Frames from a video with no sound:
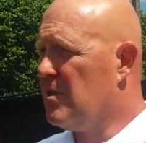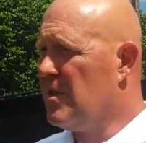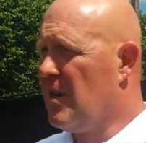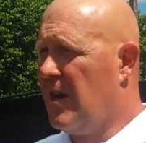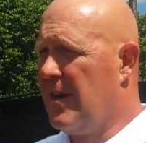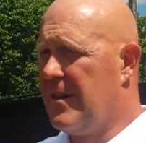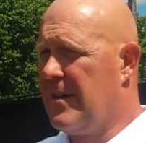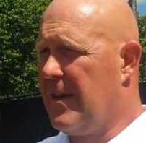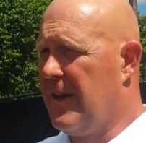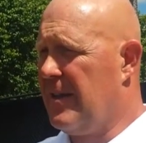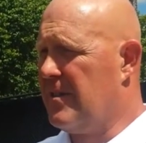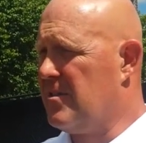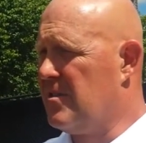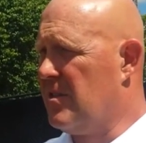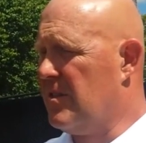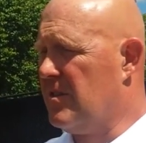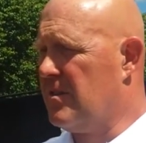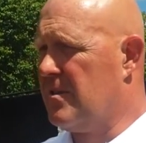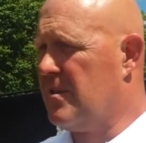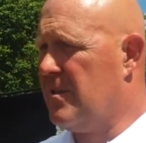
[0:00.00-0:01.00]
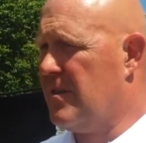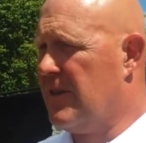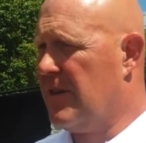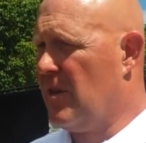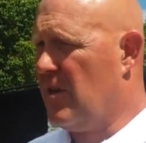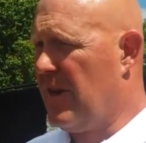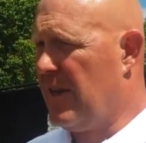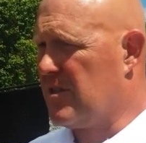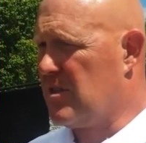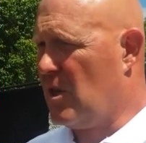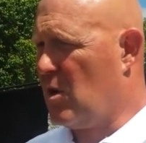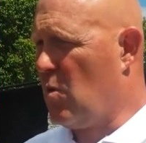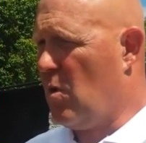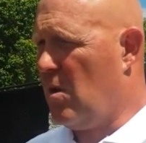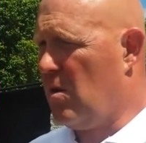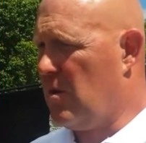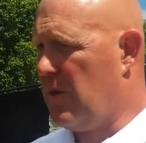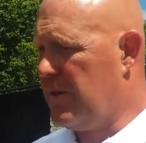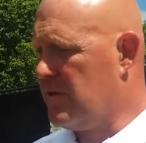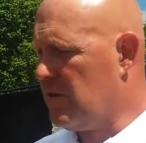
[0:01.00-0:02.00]
Ike has the
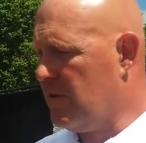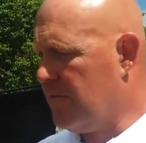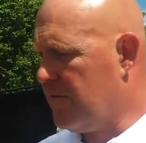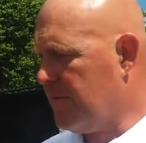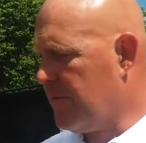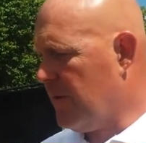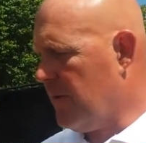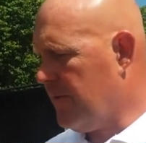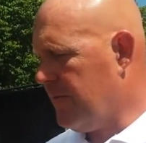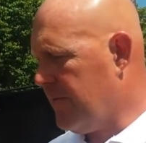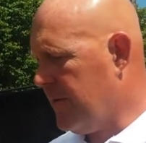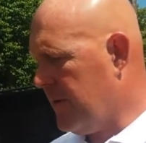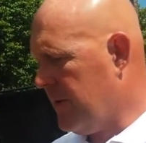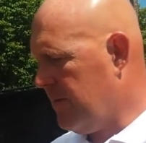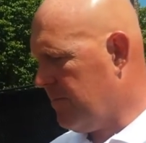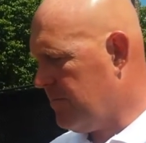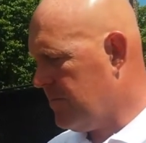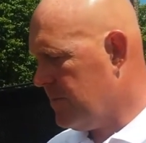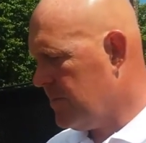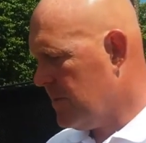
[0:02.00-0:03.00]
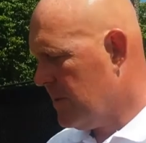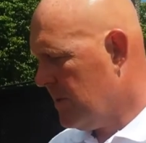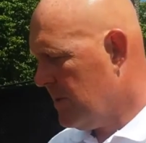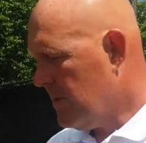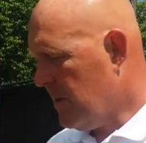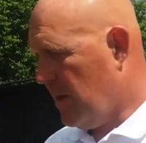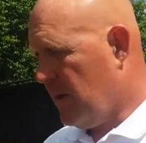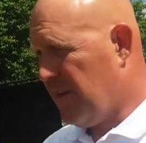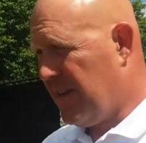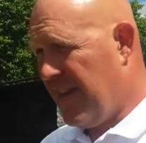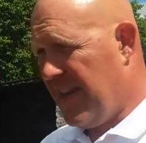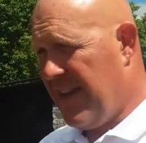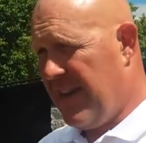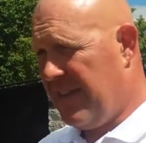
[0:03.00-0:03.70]
qualities of